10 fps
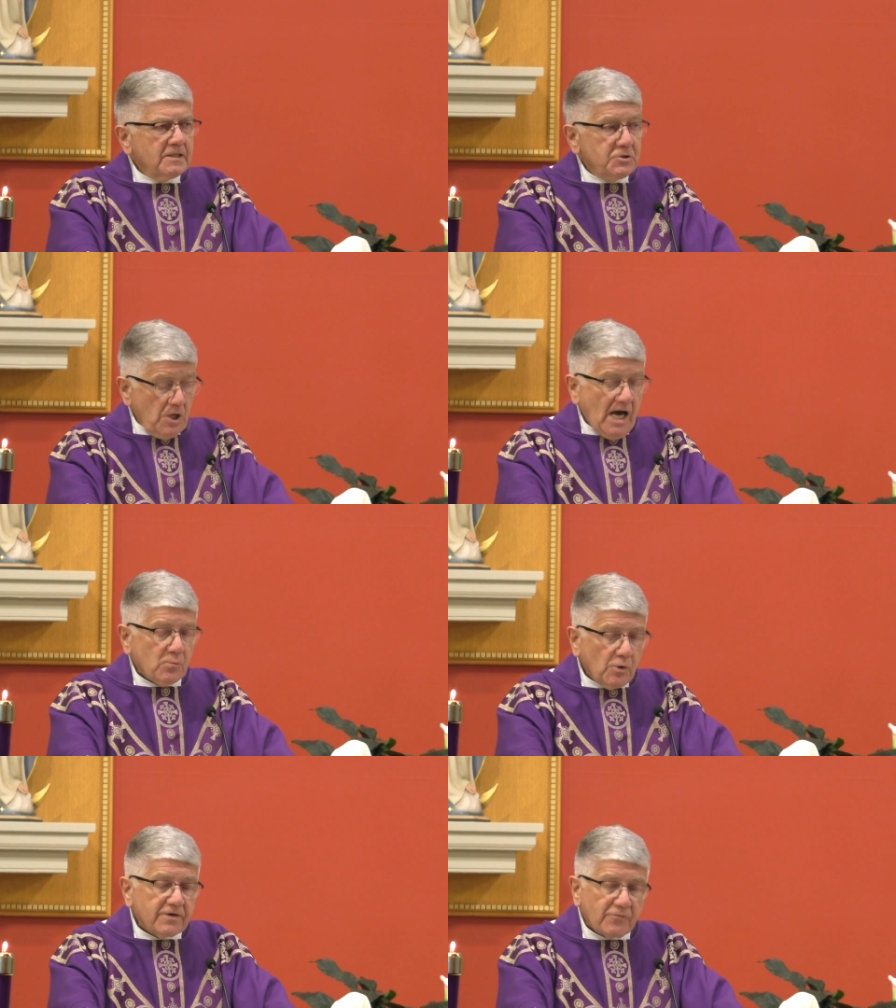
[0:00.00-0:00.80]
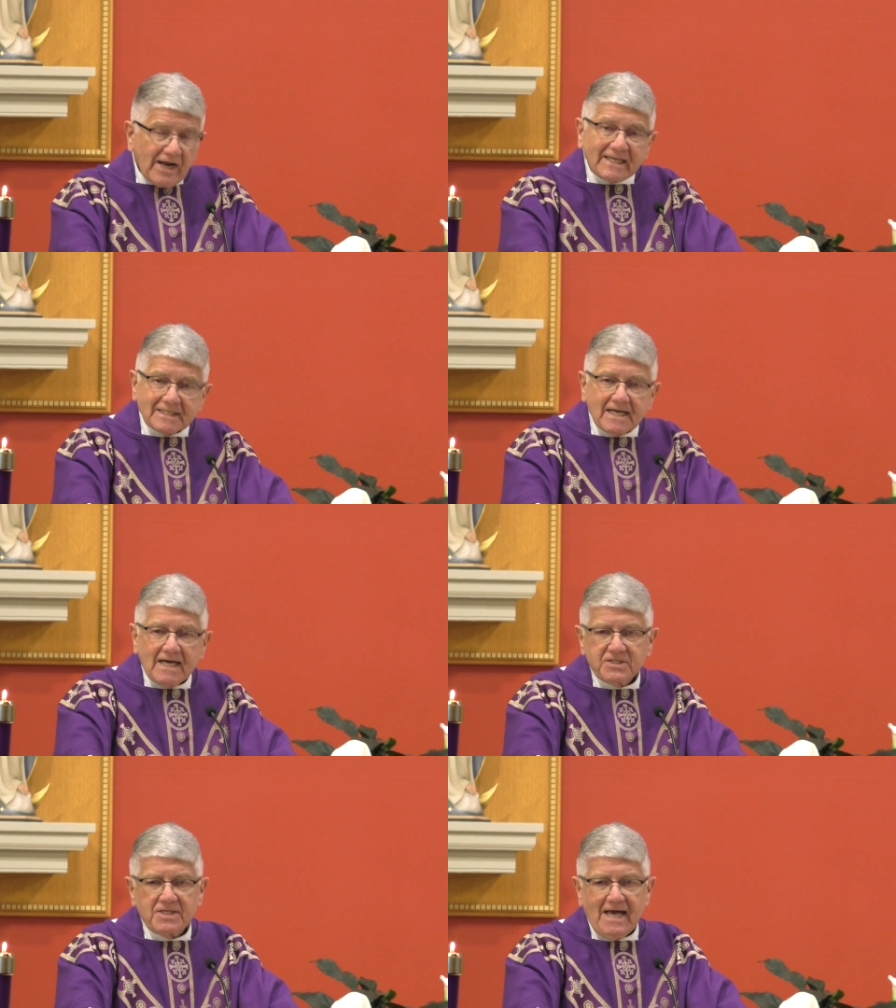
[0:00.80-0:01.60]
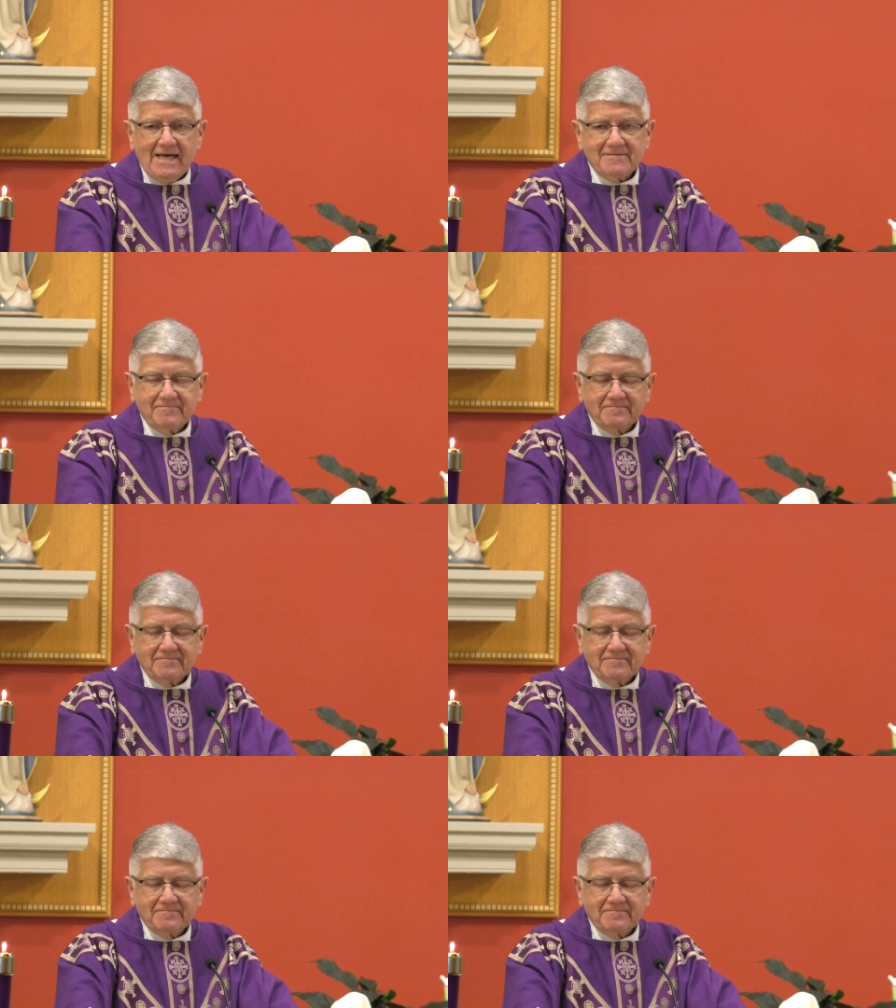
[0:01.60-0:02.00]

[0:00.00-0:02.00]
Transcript: John would have recognized that.